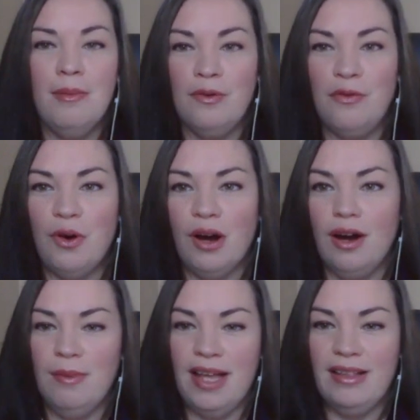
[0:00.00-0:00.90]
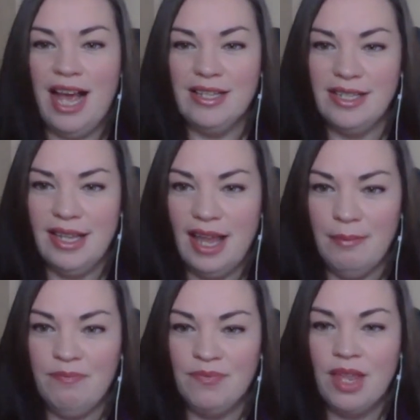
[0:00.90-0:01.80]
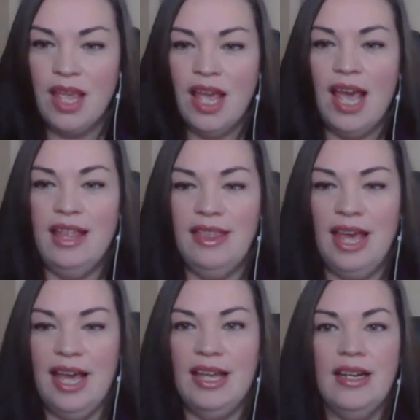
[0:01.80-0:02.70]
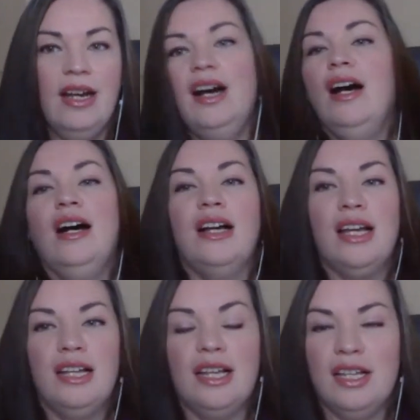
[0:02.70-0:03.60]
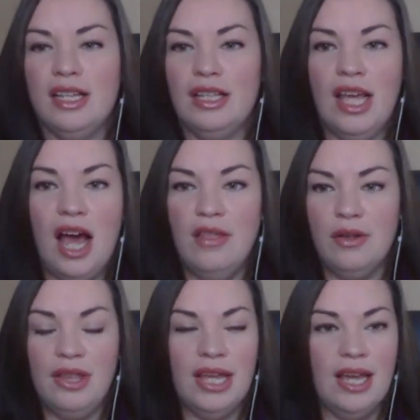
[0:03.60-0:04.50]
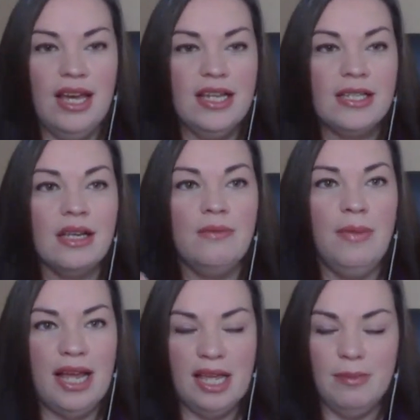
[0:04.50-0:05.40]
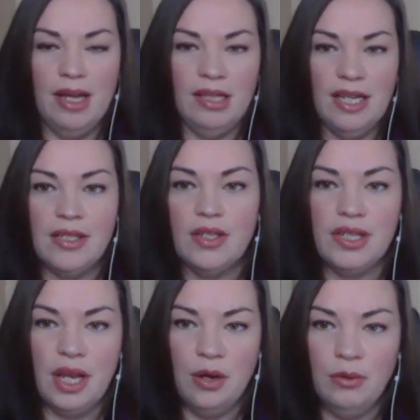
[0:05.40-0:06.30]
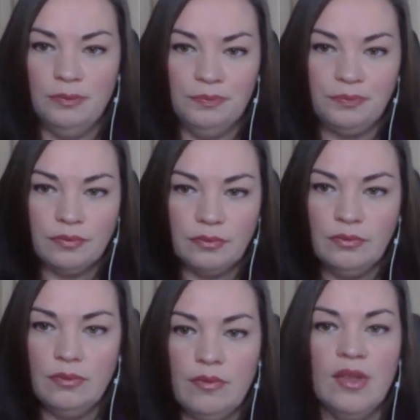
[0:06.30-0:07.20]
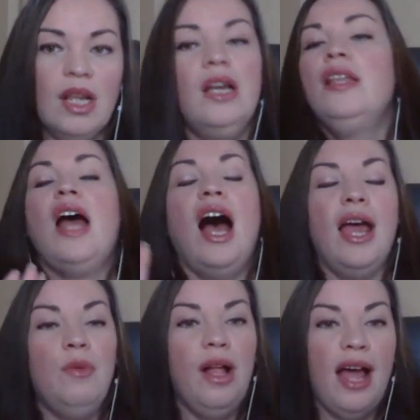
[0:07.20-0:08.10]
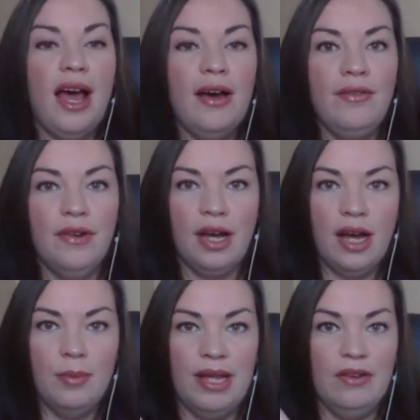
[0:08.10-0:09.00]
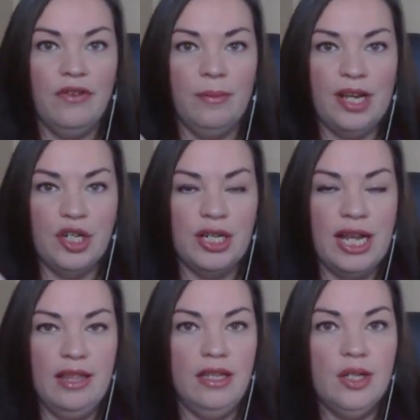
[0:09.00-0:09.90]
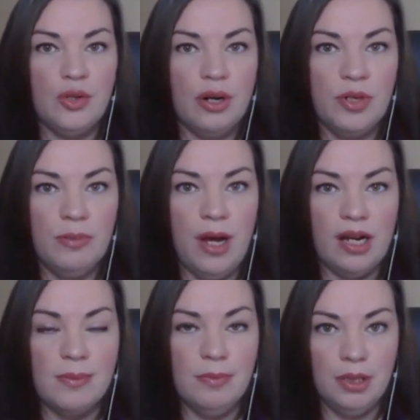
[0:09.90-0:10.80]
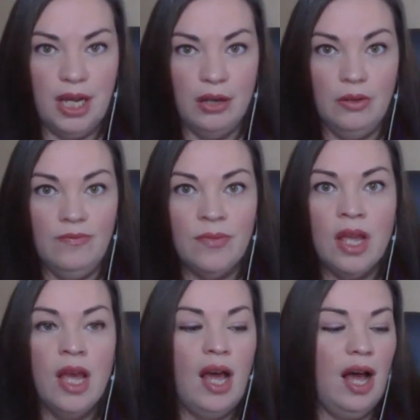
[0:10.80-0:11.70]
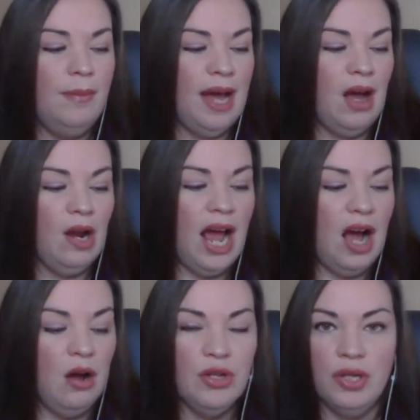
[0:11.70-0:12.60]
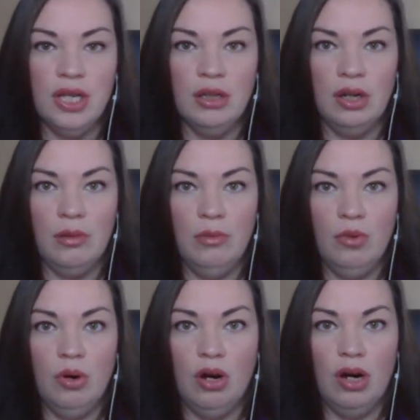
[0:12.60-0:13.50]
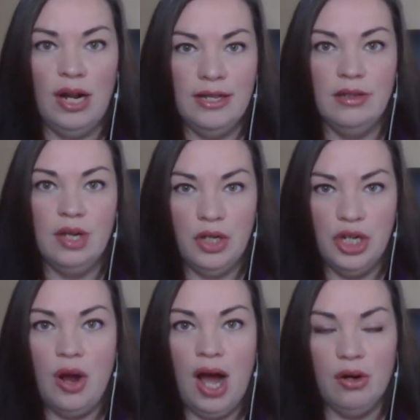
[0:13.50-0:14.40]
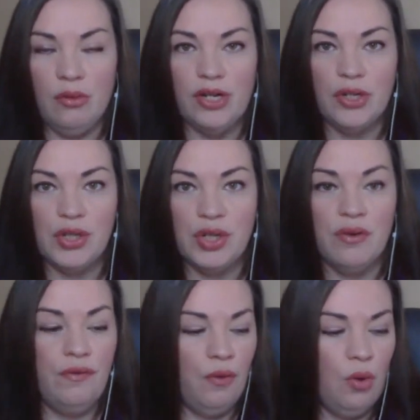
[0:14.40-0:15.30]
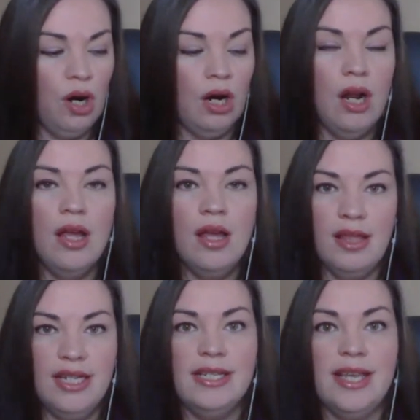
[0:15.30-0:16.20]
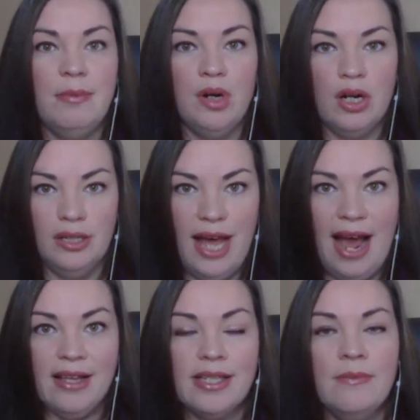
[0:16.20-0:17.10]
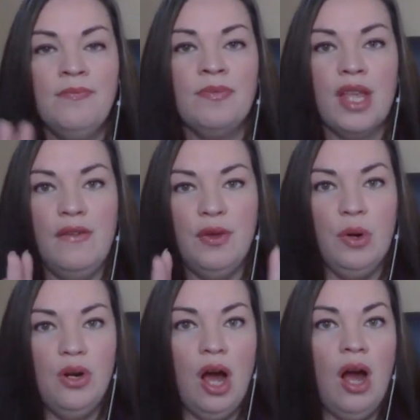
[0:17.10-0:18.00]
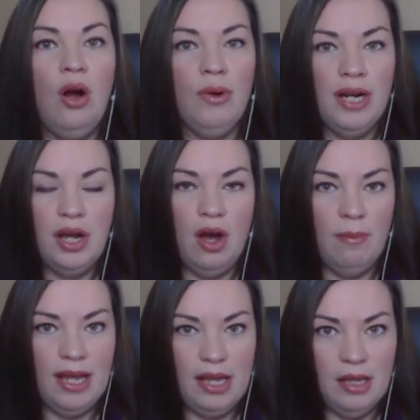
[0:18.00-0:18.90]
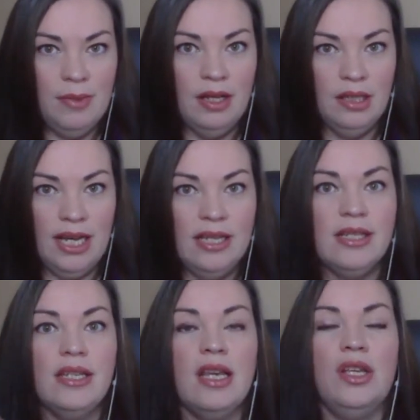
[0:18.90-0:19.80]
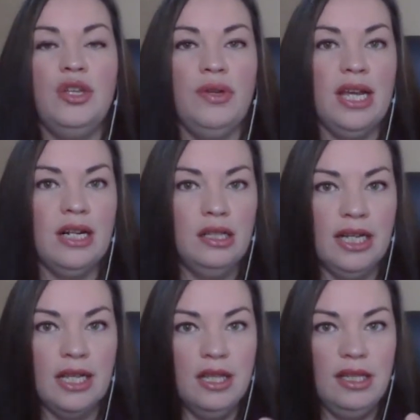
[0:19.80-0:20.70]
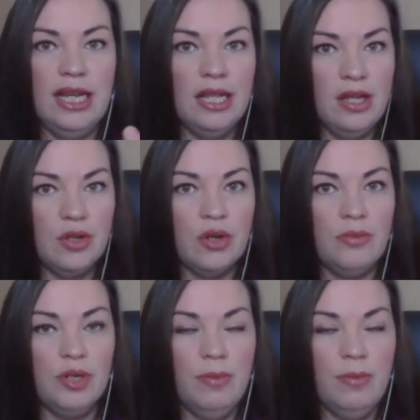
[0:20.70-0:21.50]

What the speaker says: for my last name. And then the other thing is my email list. So I will have information in the description box below about how you can learn more and how to register for the December class. If you are not already on my email list, you can click the link in the description